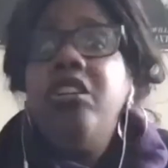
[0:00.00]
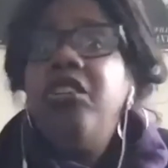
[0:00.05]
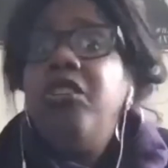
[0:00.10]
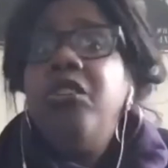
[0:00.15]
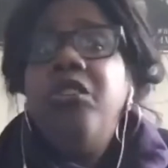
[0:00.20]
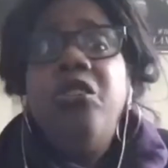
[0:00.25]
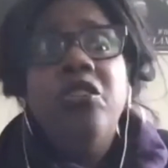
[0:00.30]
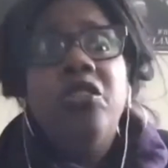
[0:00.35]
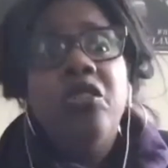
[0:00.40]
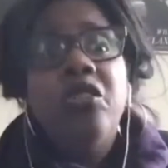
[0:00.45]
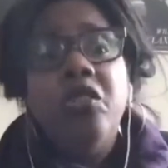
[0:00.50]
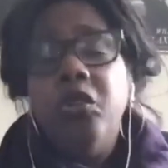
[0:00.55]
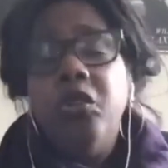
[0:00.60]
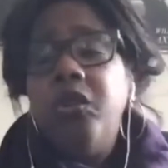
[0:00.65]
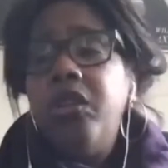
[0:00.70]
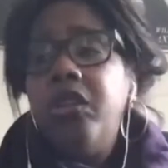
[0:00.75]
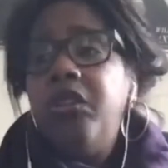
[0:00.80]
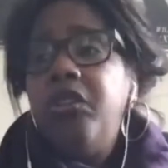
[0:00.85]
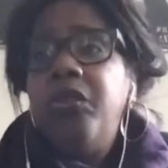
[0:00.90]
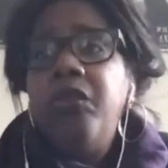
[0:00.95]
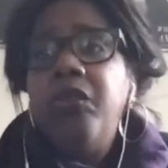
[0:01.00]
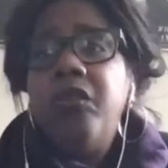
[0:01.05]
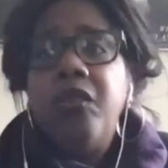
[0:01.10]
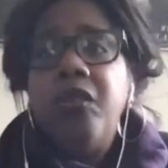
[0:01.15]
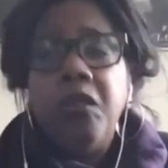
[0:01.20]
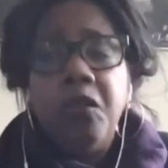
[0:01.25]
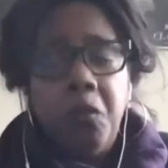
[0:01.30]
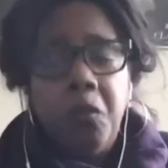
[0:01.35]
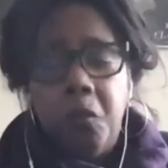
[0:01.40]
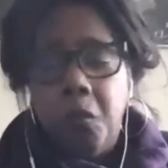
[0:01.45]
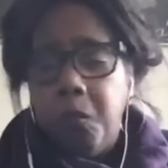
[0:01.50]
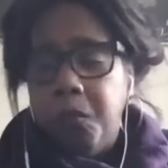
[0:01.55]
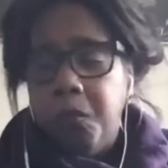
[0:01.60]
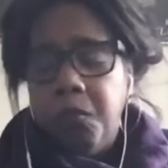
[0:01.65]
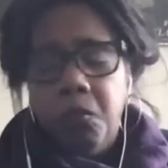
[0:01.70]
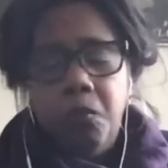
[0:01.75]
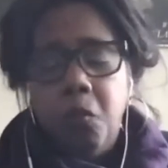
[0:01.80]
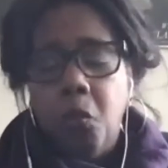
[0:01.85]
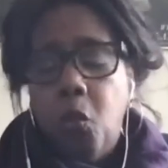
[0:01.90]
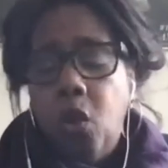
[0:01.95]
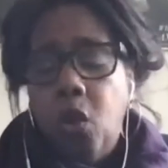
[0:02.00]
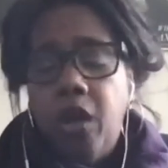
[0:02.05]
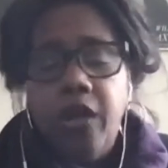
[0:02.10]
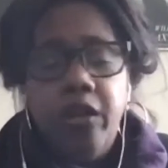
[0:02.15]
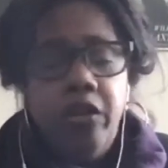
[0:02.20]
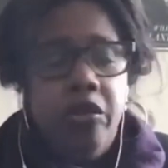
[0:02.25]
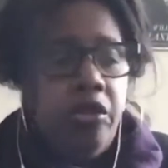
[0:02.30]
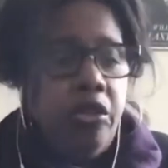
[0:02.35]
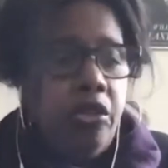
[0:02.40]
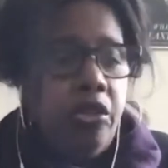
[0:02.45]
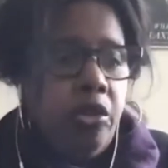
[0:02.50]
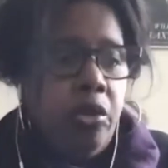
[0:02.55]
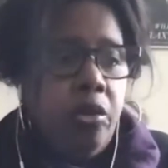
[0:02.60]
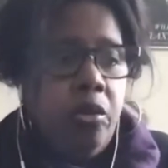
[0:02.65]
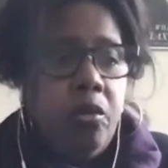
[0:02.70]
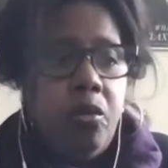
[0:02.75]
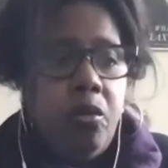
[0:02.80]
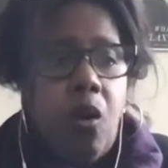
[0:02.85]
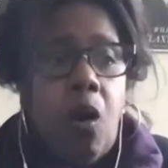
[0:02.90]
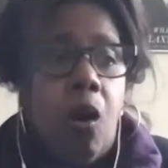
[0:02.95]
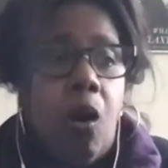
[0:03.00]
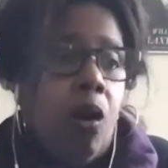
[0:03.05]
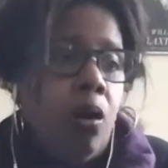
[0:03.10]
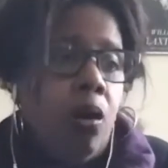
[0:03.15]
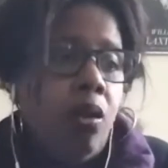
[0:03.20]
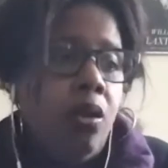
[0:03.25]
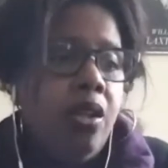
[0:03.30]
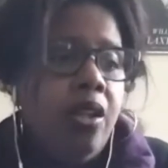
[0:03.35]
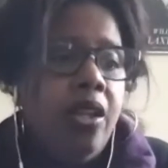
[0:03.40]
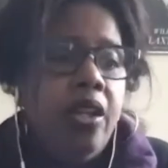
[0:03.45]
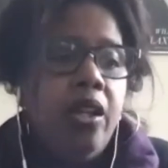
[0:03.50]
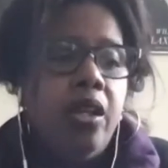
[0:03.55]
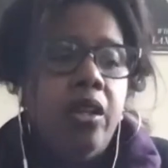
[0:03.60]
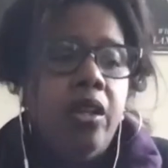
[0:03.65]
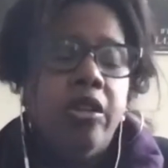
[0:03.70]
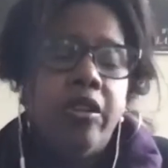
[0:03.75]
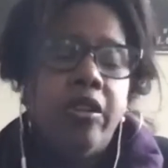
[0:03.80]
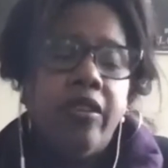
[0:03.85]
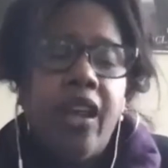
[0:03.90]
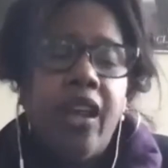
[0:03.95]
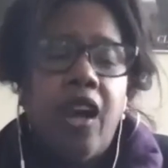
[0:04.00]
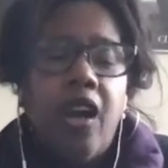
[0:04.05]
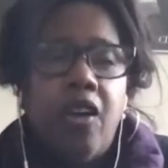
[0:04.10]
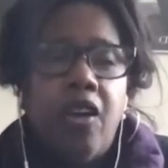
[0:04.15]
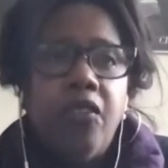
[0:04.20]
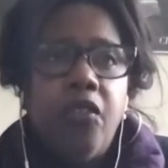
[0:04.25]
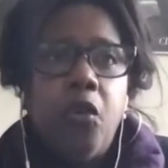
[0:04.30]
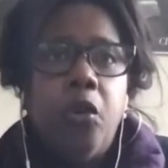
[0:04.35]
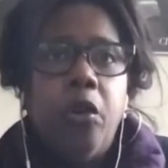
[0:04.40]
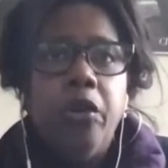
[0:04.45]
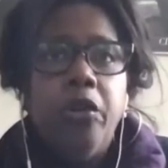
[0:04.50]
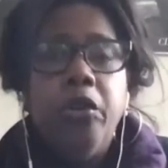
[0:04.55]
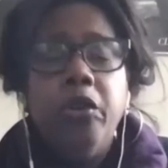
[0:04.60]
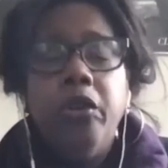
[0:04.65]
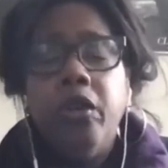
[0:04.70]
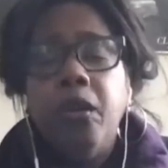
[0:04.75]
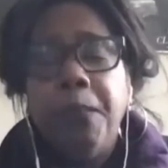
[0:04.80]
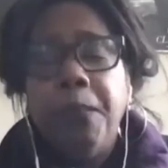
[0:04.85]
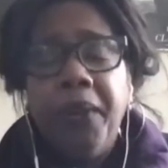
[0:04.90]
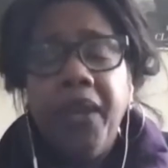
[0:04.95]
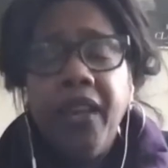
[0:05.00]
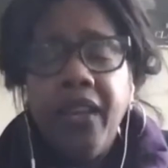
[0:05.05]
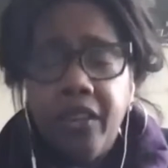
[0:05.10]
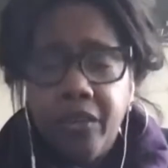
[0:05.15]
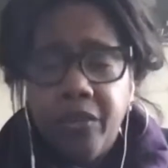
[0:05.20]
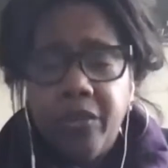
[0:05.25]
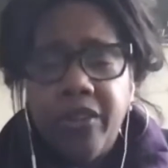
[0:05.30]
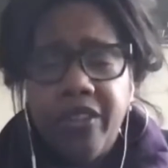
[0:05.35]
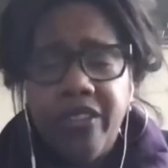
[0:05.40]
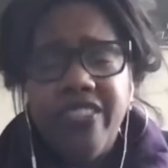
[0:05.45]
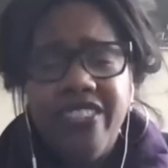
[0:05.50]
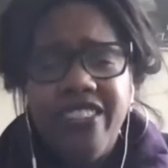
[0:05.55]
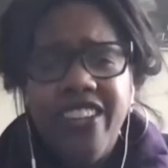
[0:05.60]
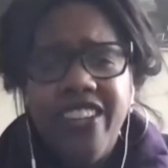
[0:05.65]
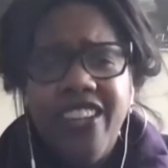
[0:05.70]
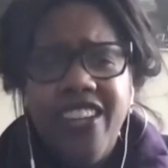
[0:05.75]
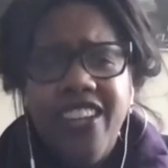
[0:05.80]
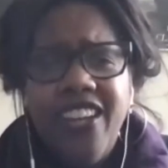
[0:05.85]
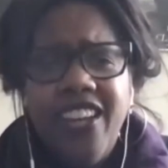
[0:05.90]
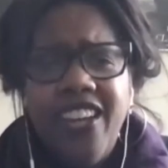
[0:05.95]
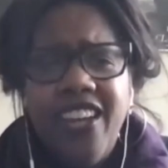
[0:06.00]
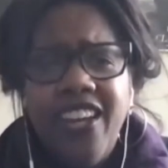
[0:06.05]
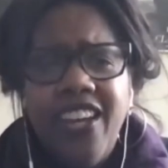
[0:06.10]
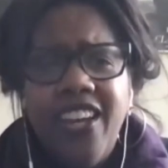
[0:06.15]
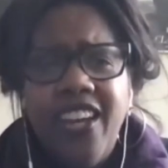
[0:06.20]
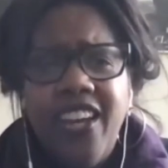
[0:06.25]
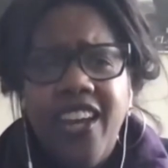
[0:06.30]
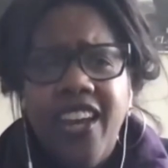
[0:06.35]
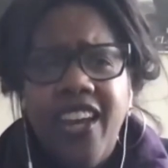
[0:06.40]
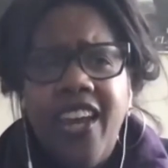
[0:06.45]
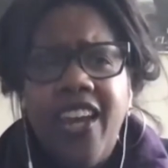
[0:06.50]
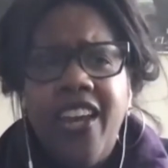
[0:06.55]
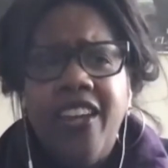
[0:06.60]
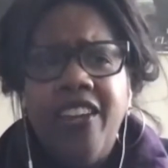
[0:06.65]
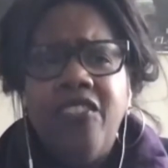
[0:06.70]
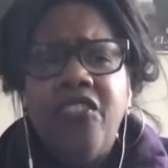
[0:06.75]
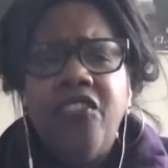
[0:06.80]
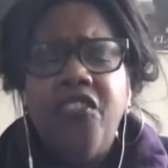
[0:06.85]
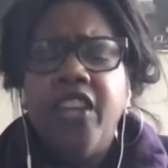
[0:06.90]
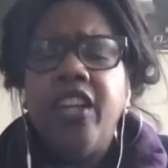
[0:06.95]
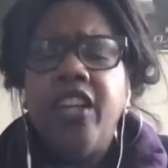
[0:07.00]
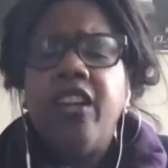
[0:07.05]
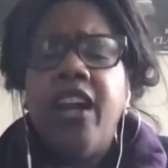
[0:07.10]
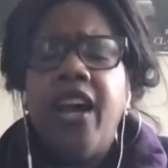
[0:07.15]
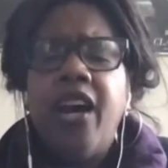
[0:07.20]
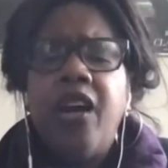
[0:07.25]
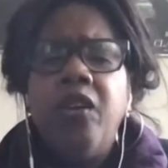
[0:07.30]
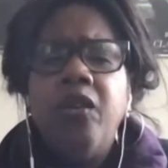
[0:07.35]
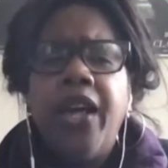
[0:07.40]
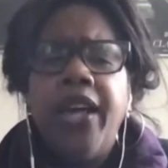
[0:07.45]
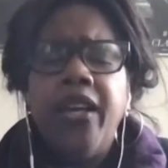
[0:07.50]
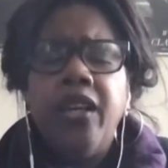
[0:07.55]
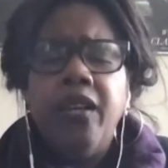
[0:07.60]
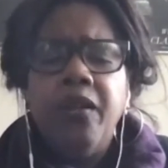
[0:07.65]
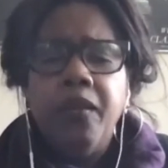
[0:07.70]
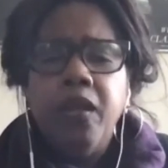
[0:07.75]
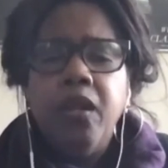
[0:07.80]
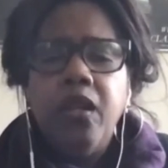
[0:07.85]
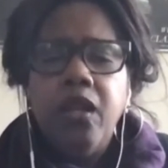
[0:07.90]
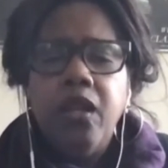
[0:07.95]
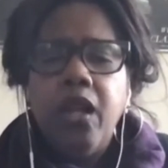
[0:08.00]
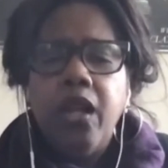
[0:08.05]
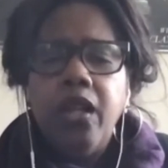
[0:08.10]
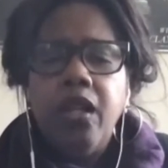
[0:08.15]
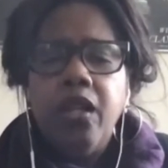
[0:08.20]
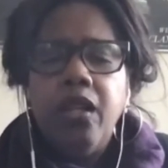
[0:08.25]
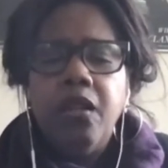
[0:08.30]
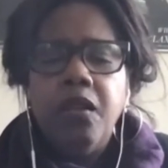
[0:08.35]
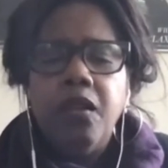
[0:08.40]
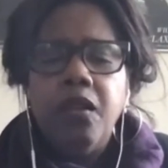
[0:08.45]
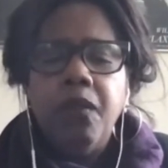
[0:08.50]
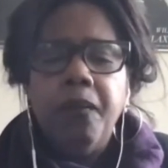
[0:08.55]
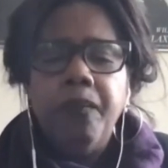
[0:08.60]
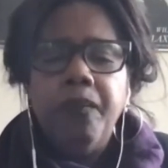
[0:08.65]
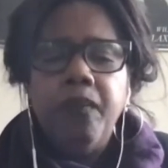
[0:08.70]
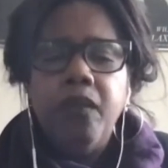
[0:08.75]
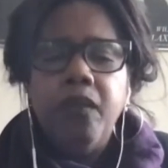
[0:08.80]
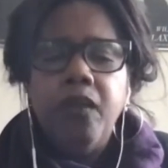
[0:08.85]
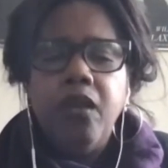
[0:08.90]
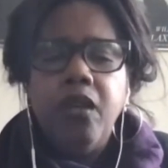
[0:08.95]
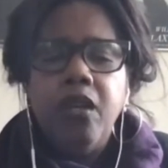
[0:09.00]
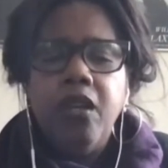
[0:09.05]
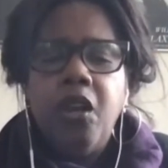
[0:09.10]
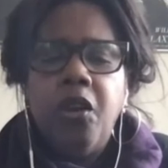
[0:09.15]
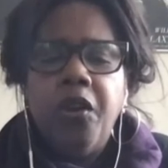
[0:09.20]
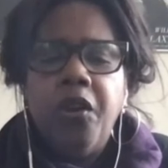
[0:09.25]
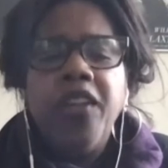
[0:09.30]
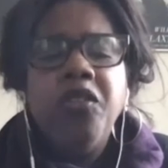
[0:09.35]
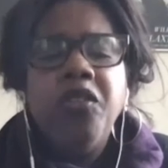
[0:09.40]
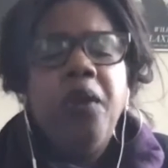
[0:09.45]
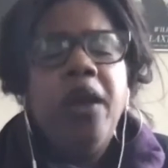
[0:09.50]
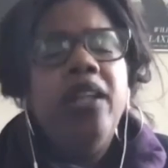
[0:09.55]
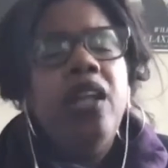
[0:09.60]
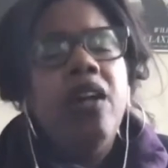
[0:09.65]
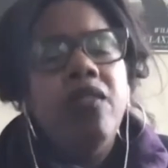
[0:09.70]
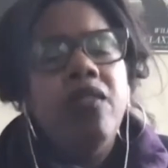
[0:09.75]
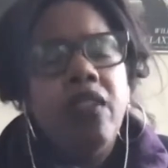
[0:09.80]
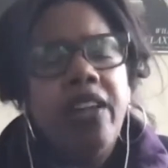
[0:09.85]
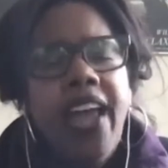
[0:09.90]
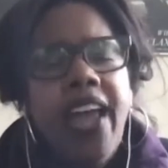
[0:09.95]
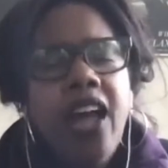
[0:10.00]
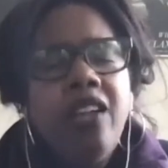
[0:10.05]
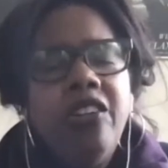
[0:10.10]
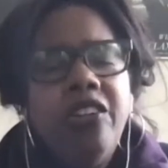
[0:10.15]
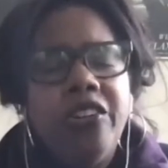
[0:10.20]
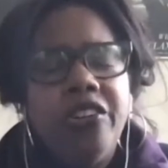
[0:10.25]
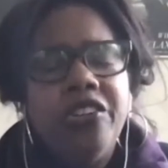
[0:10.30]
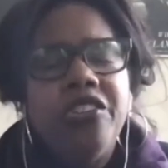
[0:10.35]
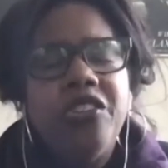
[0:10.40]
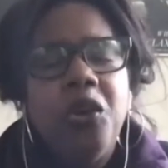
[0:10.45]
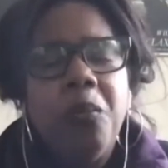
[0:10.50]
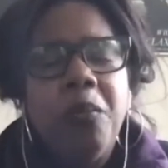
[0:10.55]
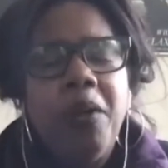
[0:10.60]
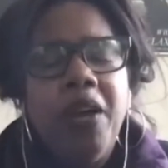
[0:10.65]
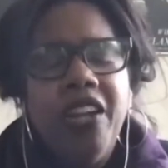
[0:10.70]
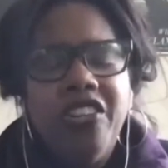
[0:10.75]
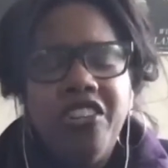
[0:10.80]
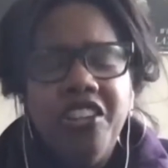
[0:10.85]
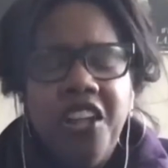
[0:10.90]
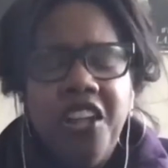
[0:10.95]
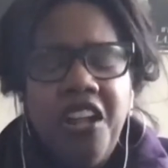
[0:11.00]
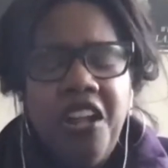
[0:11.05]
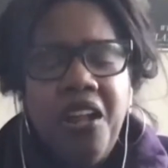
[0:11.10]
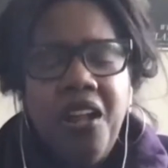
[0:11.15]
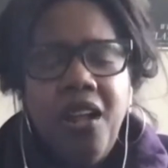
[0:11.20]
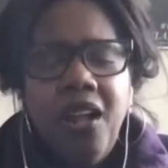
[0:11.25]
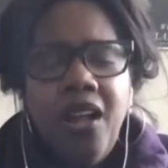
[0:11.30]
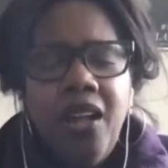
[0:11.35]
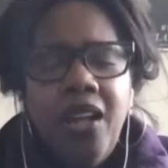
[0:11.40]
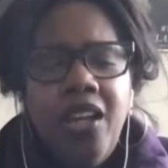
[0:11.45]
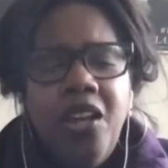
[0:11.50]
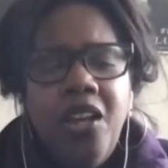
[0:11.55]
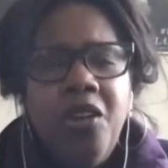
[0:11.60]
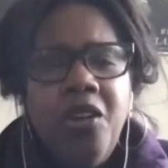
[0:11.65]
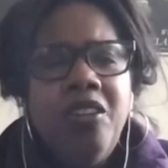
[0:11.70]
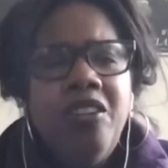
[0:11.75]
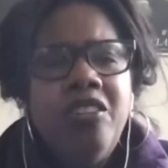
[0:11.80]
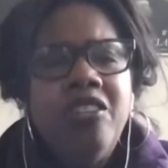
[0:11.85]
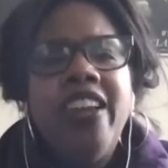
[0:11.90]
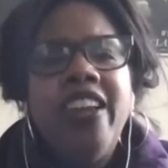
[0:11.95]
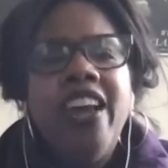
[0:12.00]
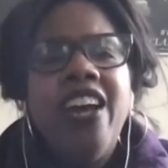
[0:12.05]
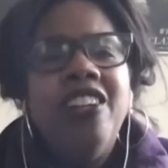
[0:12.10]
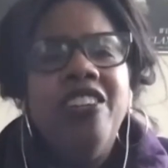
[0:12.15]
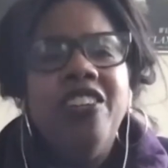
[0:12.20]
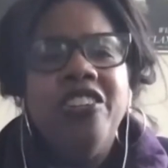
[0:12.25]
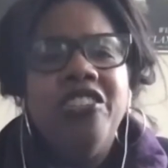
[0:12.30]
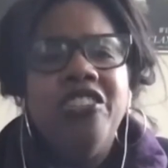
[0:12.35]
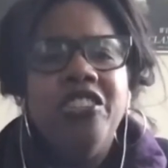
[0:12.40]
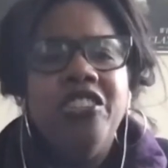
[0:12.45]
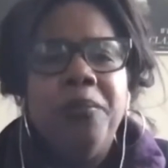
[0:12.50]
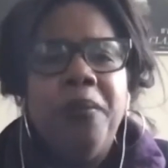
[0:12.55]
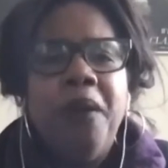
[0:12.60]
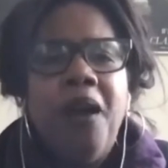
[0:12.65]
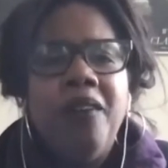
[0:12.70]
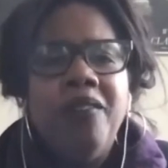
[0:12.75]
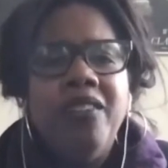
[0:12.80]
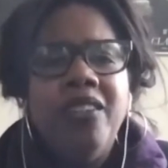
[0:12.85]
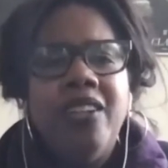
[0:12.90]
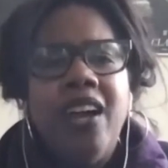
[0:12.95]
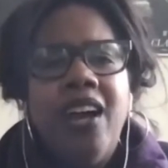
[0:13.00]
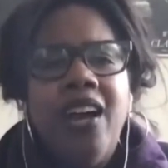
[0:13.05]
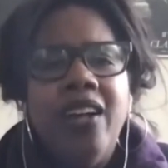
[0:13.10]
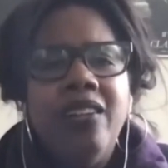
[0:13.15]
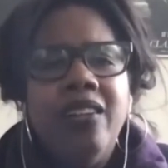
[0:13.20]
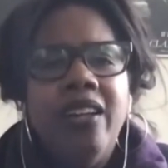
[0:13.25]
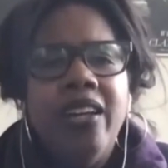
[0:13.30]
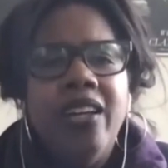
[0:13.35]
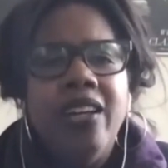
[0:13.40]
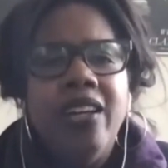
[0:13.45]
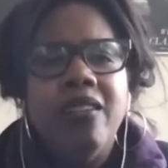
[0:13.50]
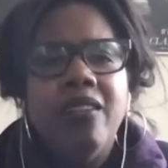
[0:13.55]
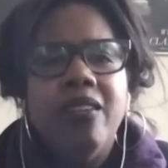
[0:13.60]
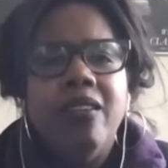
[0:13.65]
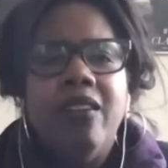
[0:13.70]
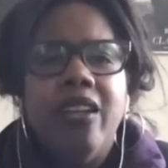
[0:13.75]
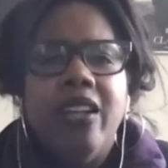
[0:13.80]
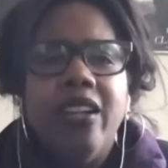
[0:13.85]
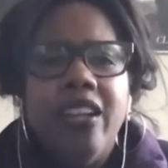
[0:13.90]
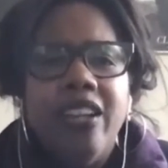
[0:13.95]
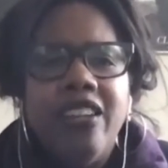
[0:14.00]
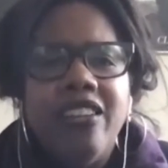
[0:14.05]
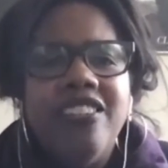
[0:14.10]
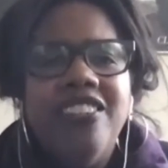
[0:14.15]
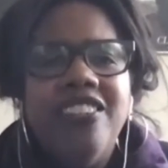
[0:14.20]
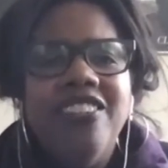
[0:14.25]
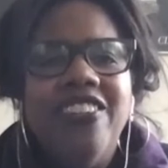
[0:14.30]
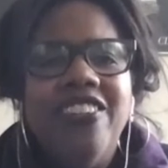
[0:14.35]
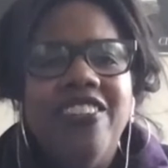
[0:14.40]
use one, two, all yourself, or you could pick yours and figure out, like, that's why I love the calendar so much. These are calendars she probably got like at the dentist or,